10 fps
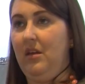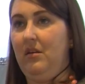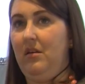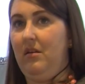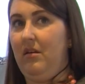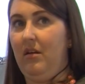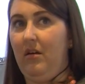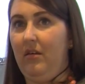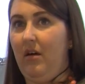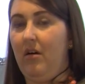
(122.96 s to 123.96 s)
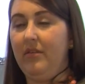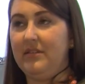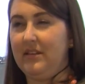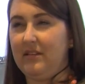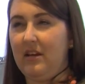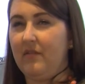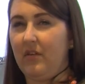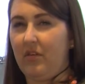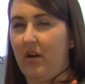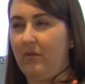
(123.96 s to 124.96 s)
and all these things I
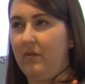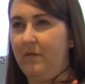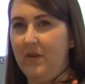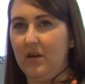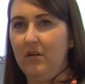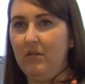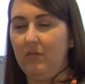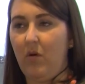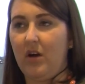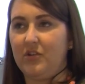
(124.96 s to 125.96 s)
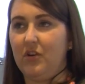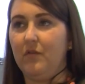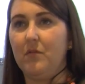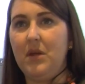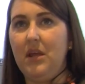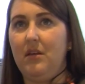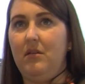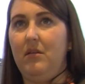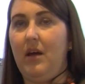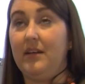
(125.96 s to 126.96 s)
never thought I would feel washed over me,
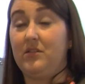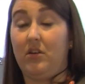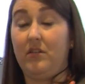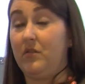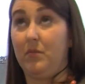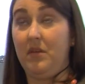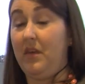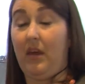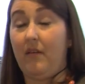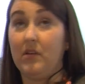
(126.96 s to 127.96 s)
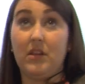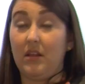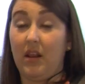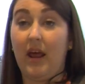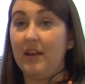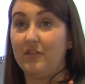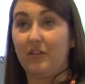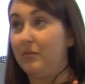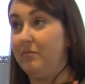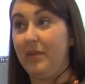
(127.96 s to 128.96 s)
and I started to rethink everything that I had
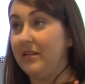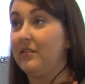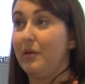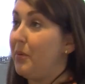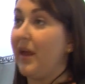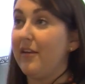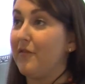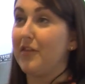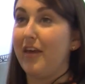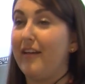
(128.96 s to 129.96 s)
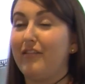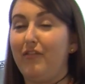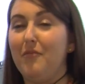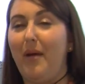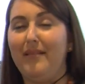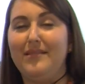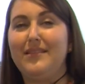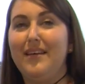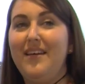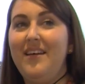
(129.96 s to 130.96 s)
just basically planned over the last few
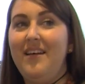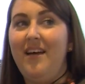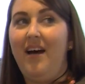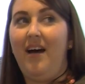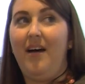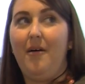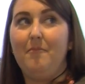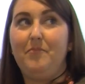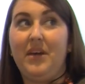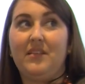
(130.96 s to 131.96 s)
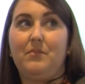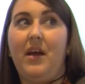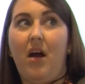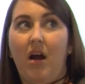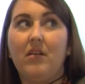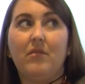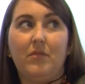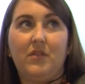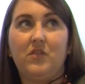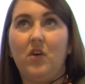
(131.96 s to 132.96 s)
months, because my
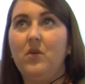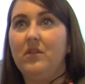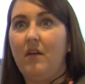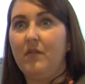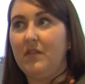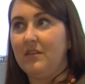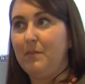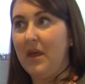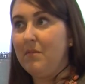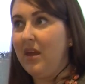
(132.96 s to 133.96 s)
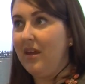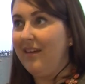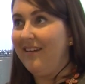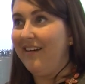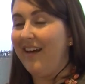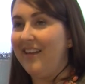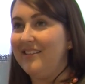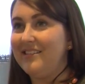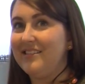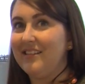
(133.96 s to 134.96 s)
heart was so in love with this baby,
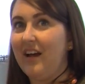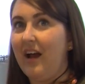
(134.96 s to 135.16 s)
and